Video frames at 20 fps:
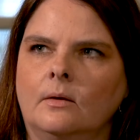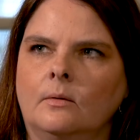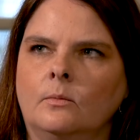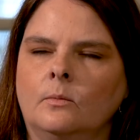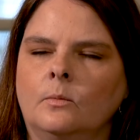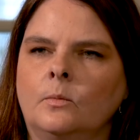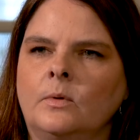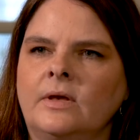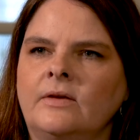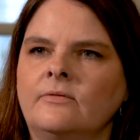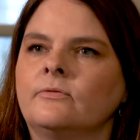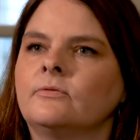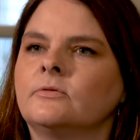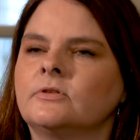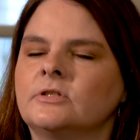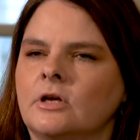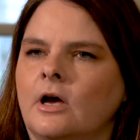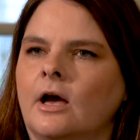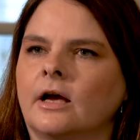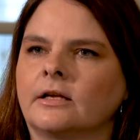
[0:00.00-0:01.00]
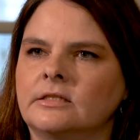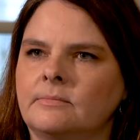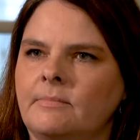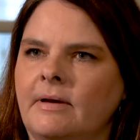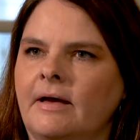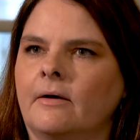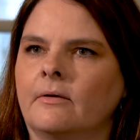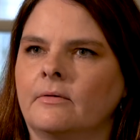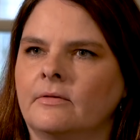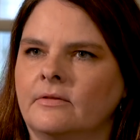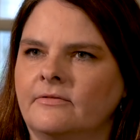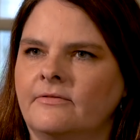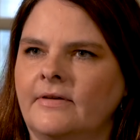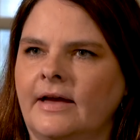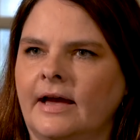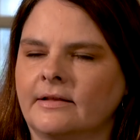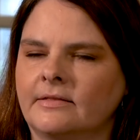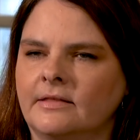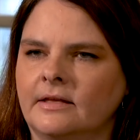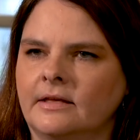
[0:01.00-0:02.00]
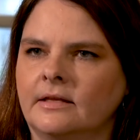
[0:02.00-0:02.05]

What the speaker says: We've talked about the fact